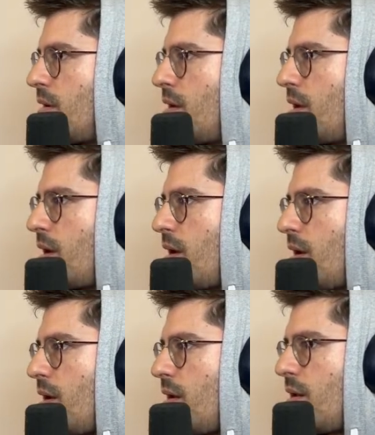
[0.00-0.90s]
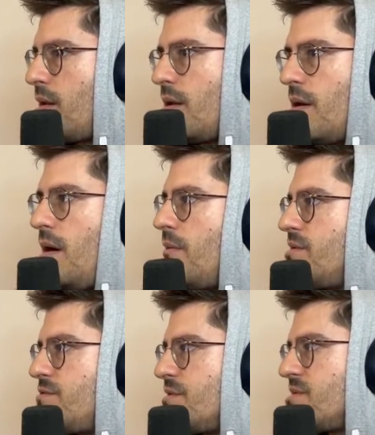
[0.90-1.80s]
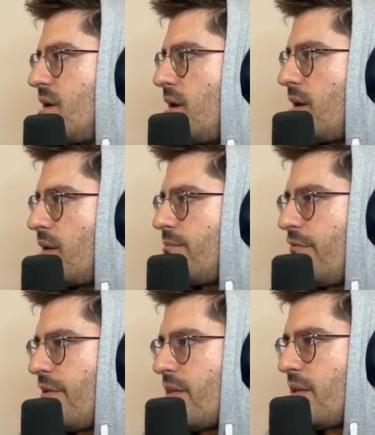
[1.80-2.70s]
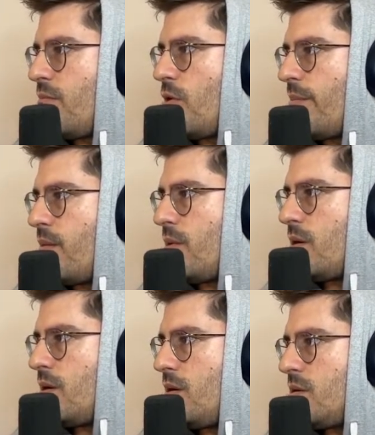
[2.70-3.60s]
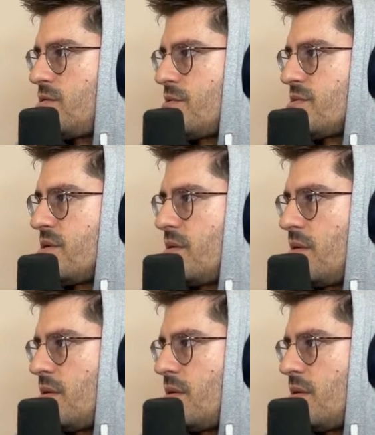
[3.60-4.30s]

Can I... Oh, interesting. I can provide them one by one. Interesting.